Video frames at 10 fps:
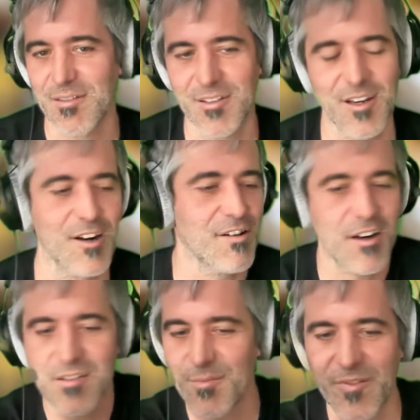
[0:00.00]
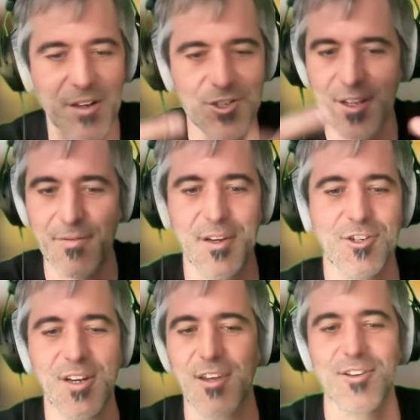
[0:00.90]
you know here's some function
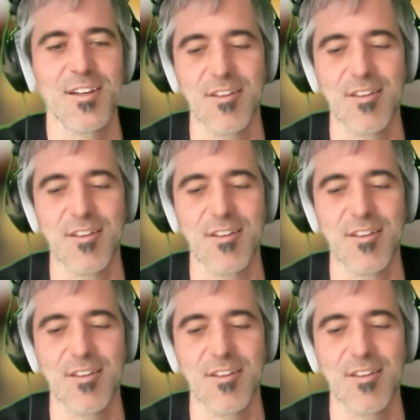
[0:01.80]
definition that you can